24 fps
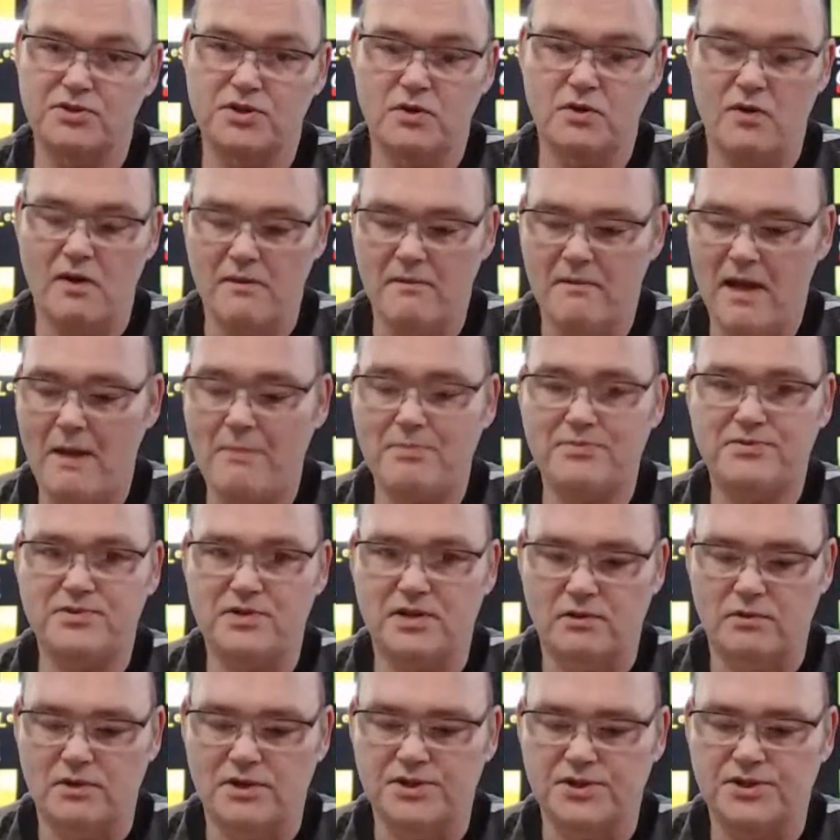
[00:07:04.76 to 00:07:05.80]
sure,
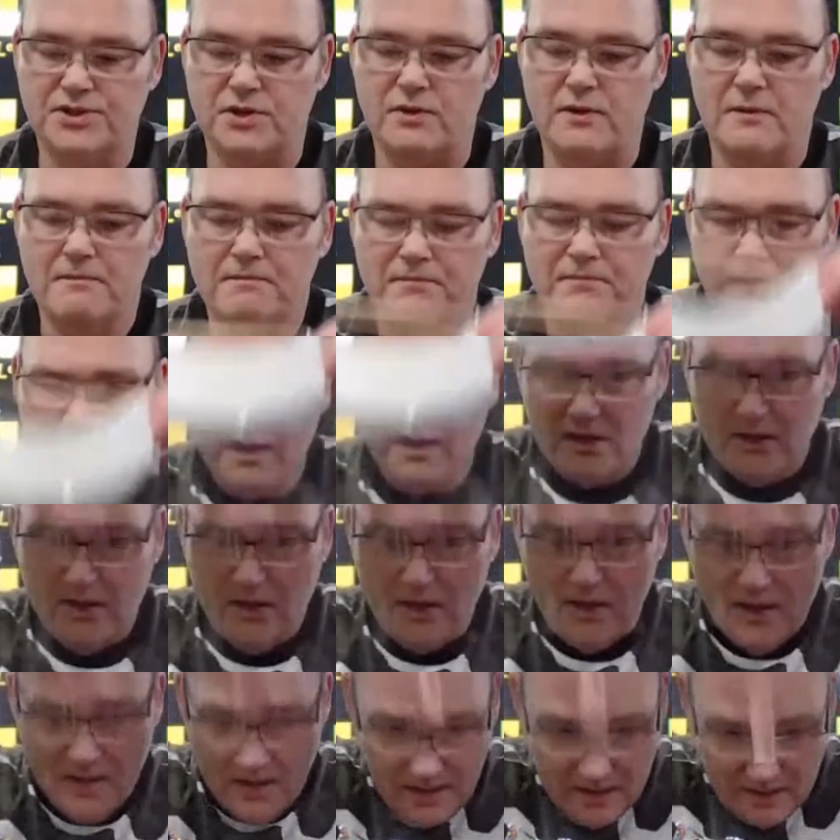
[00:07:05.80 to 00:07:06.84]
absolutely sure.
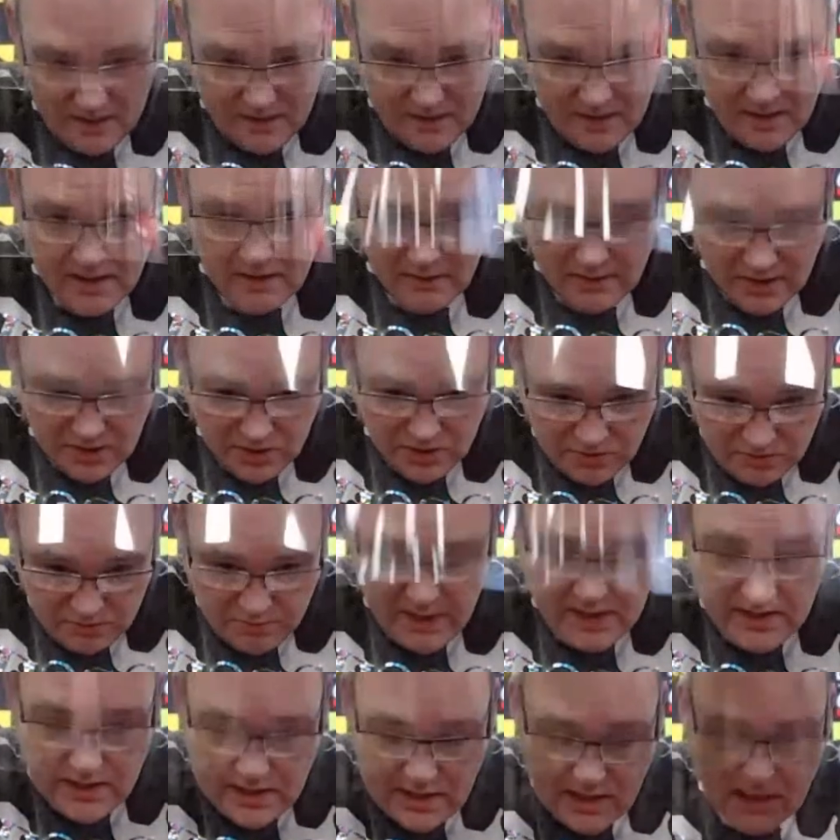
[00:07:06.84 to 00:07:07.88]
Anyway, just
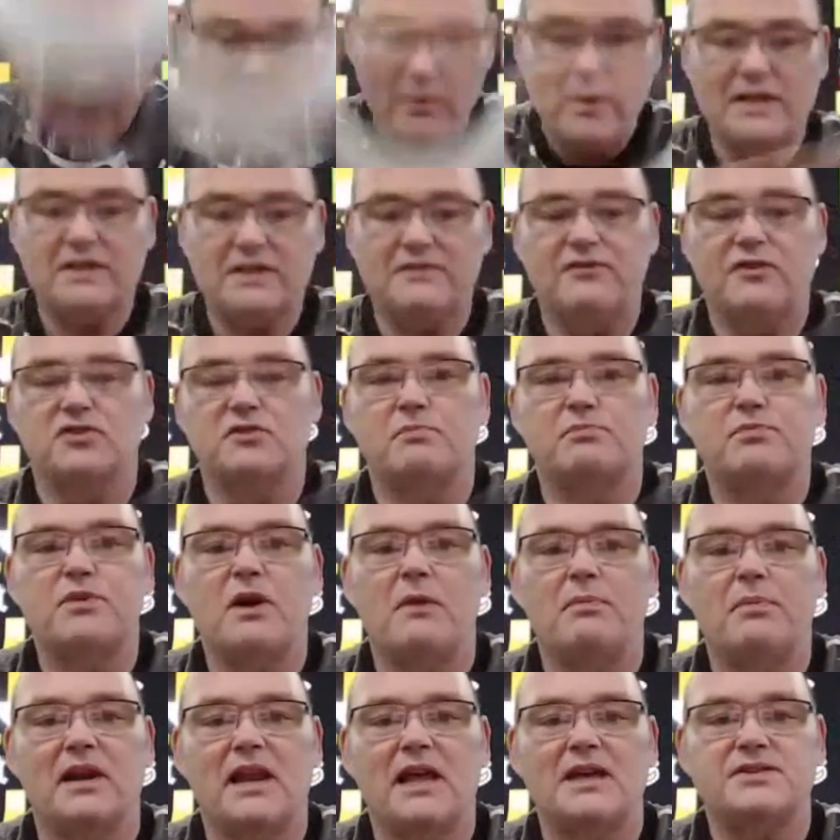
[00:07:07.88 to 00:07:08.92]
basically, I'm waiting for some
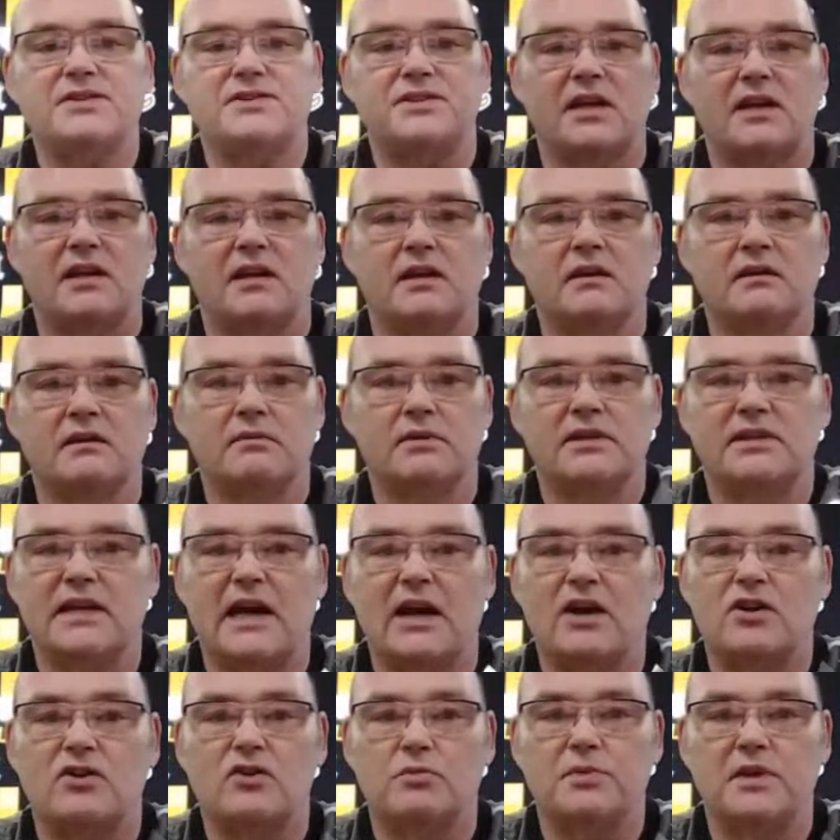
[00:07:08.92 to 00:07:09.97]
proper elastic. The
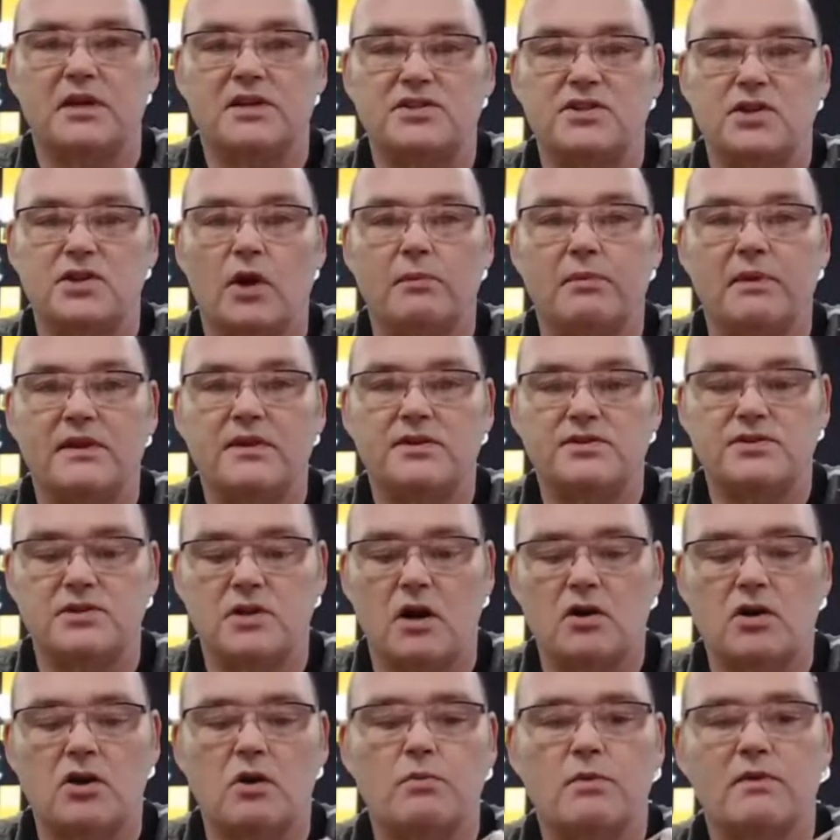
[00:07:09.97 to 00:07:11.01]
time come, it's the only bit that's
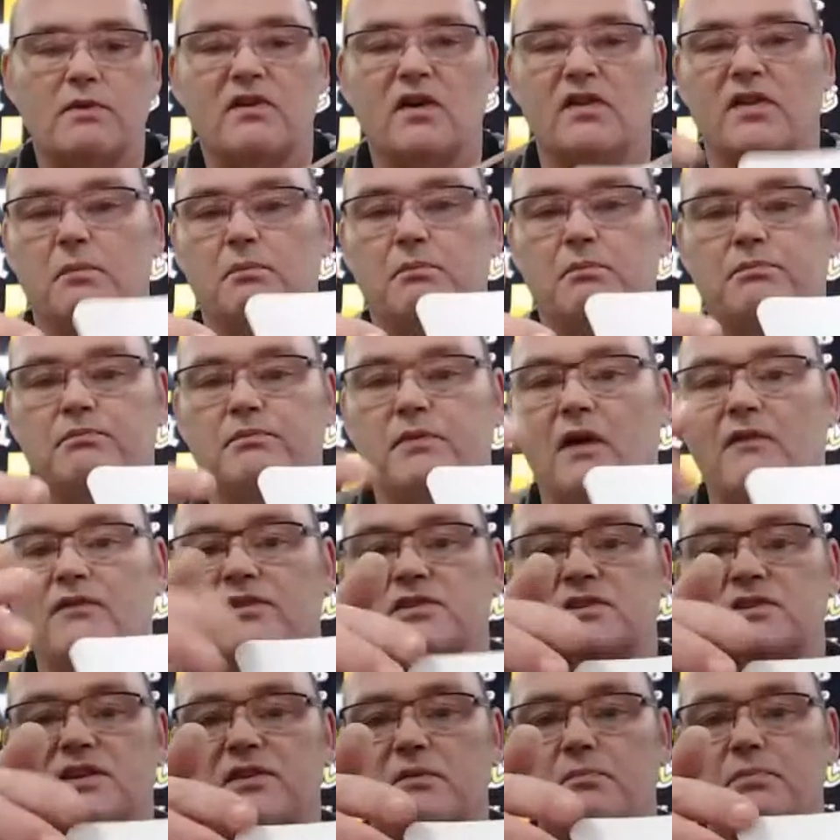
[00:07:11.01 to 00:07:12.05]
not come. We've got
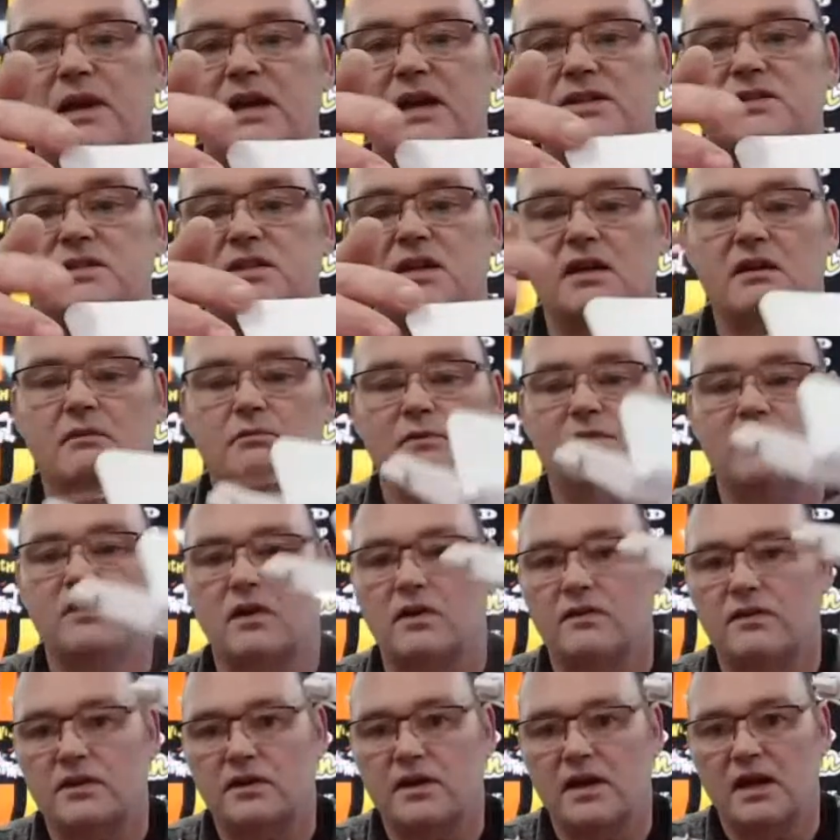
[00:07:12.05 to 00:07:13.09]
obviously the plastic, and we've
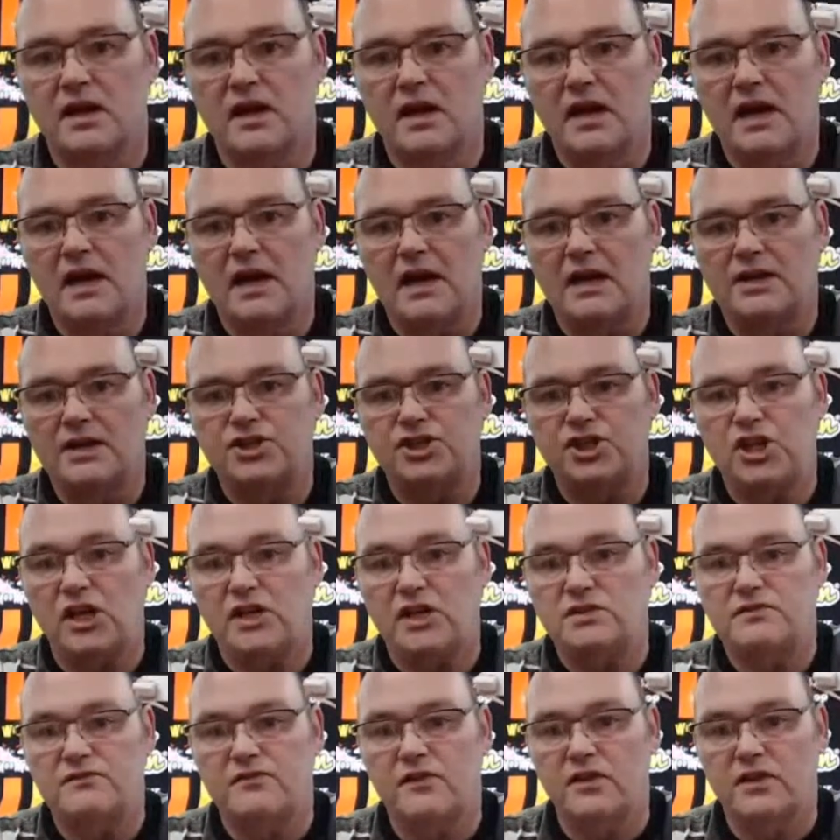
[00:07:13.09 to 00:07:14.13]
got the
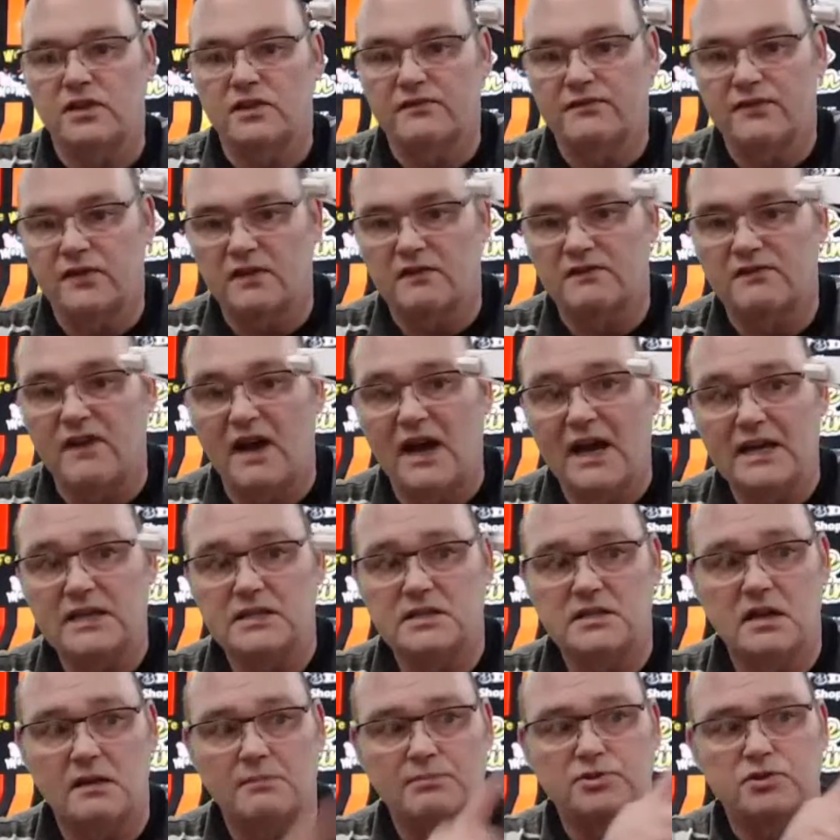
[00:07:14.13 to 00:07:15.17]
sheets for the
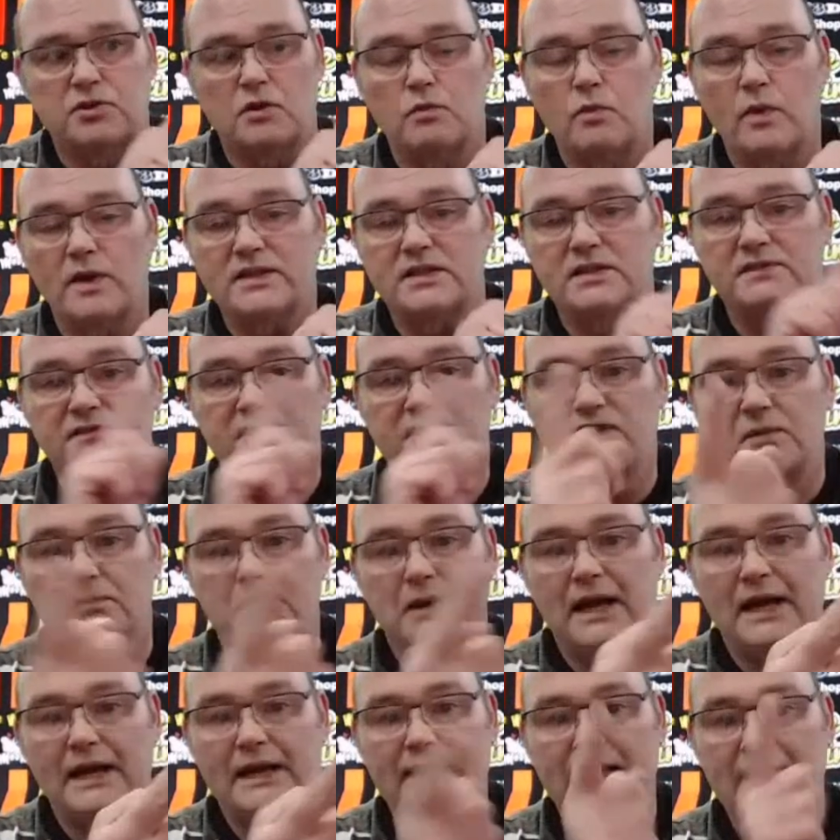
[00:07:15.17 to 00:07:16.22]
visor. So I'm waiting for the
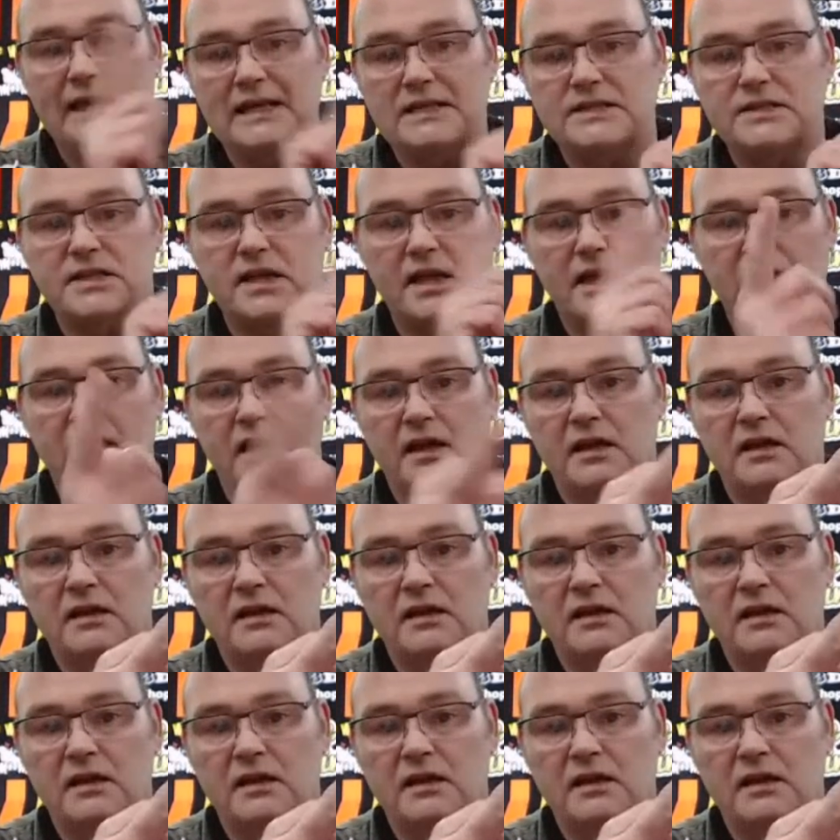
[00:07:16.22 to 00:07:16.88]
black elastic,